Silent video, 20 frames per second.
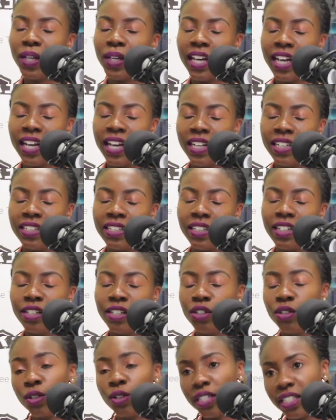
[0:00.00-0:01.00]
we had
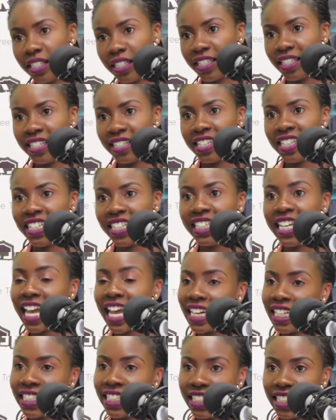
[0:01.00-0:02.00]
noticed the
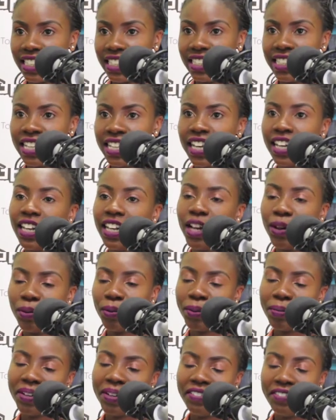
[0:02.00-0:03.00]
challenges that young
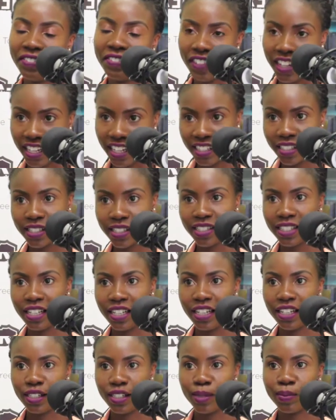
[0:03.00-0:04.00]
women face,
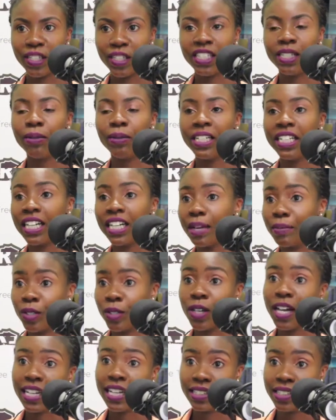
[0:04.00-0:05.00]
especially when it comes
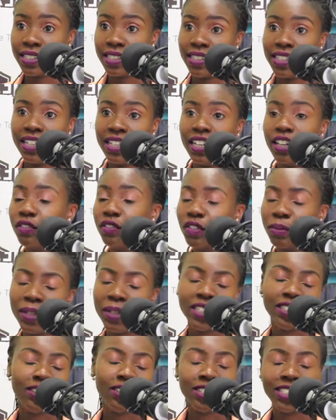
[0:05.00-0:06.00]
to accessing
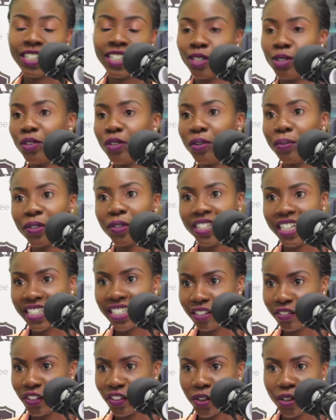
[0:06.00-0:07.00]
information on sexual
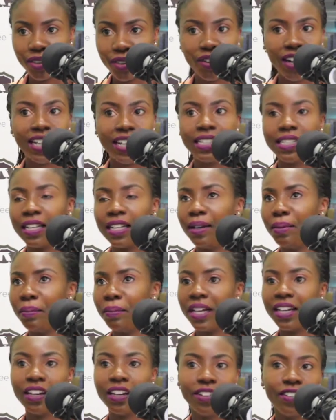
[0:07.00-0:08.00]
reproductive health rights,
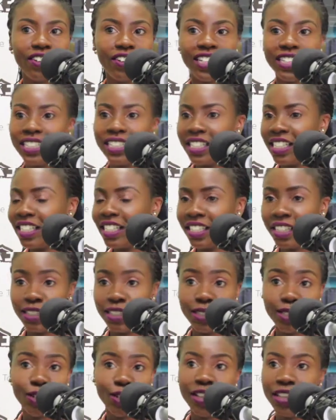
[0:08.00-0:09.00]
making correct
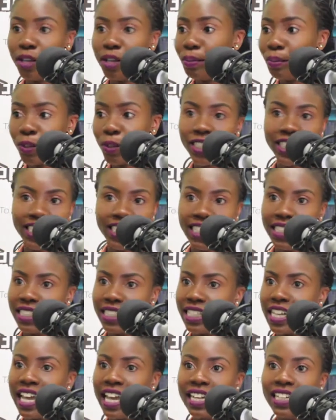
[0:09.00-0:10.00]
decisions on their bodies,
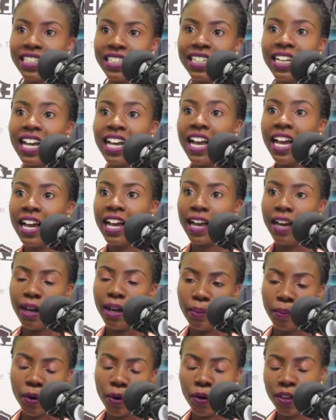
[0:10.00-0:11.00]
and
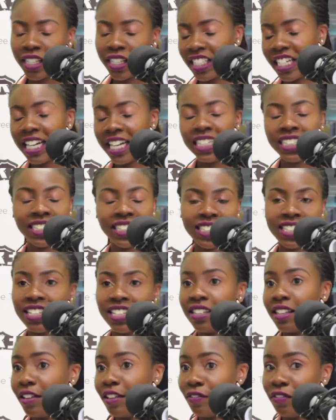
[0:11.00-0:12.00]
all the challenges
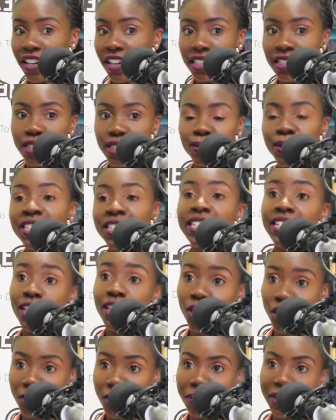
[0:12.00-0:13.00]
that they face, especially the
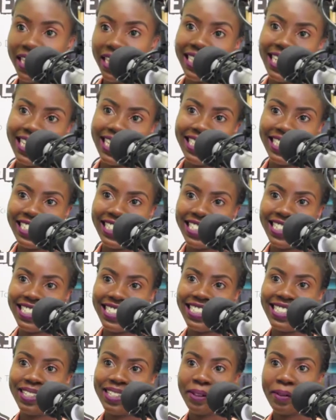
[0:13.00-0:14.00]
economic challenges.